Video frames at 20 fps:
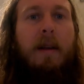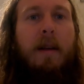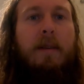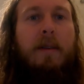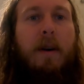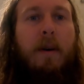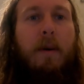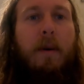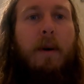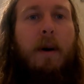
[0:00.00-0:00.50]

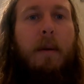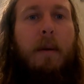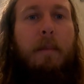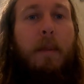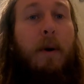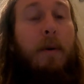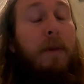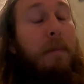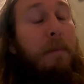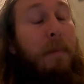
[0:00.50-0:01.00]
So
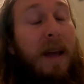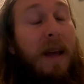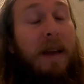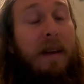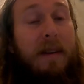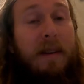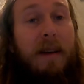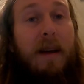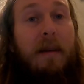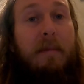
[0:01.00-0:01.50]
both in
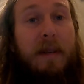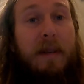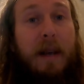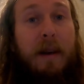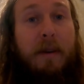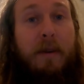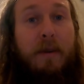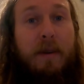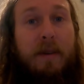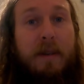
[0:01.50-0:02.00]
pagan times
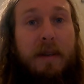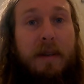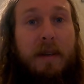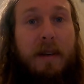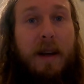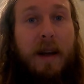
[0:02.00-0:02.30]
and Christian